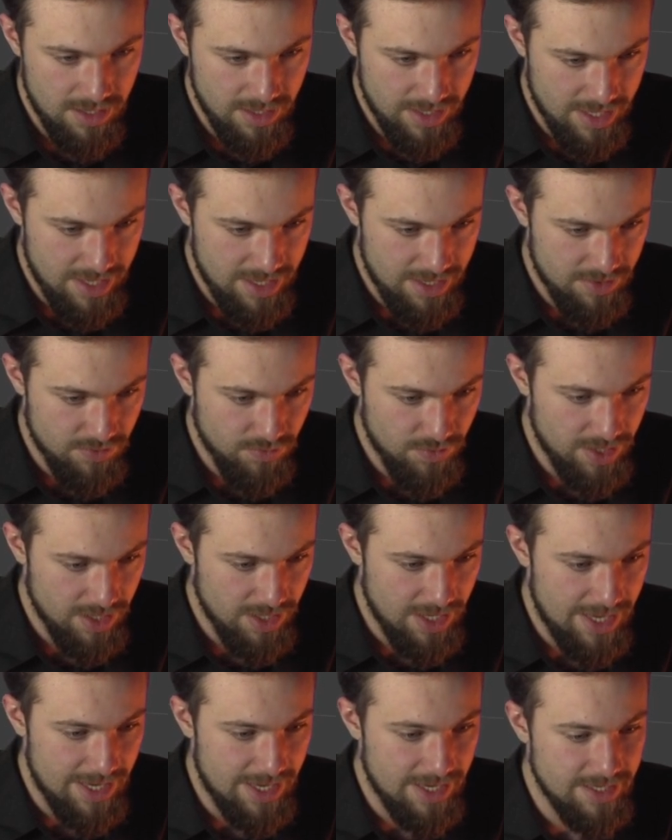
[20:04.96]
again,
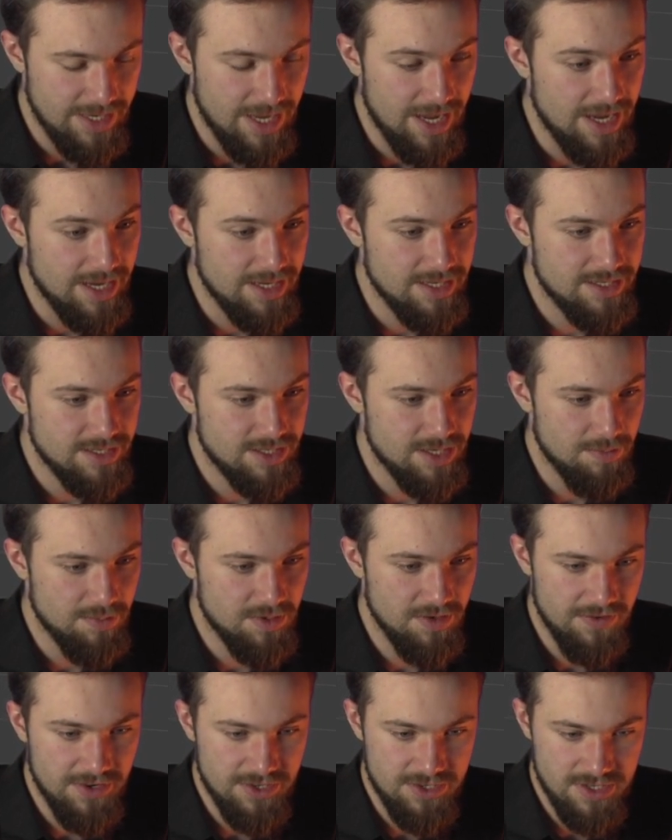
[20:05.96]
we'll add a
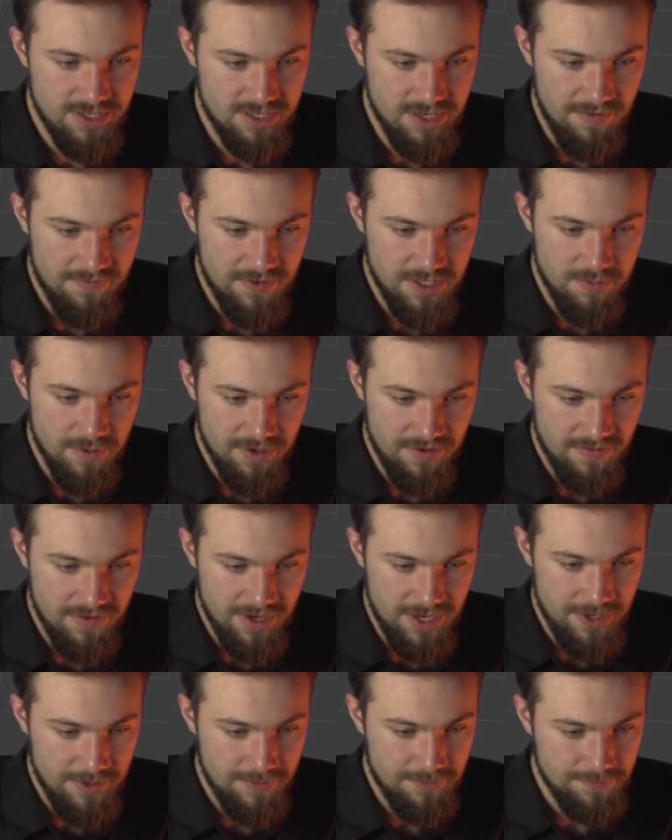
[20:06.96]
subdivision surface
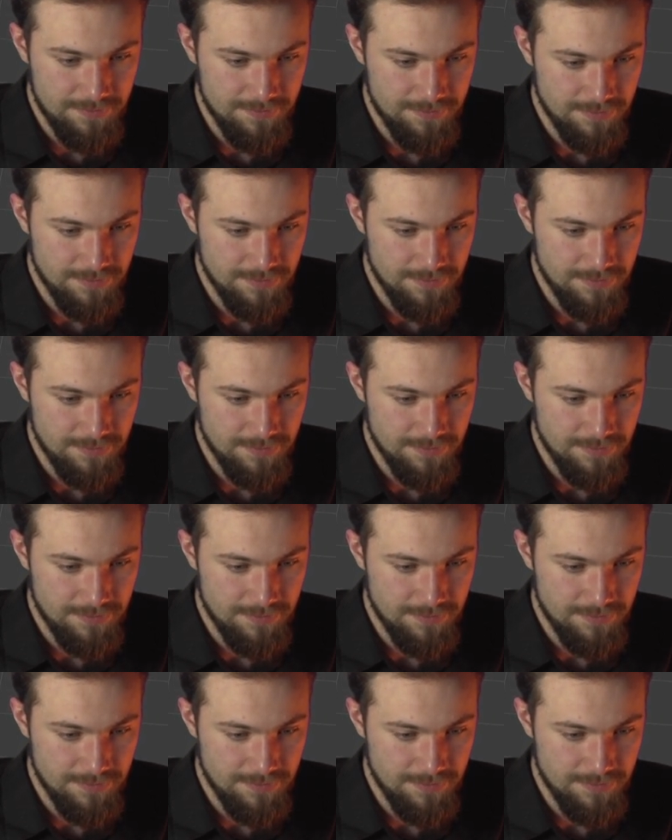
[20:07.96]
modifier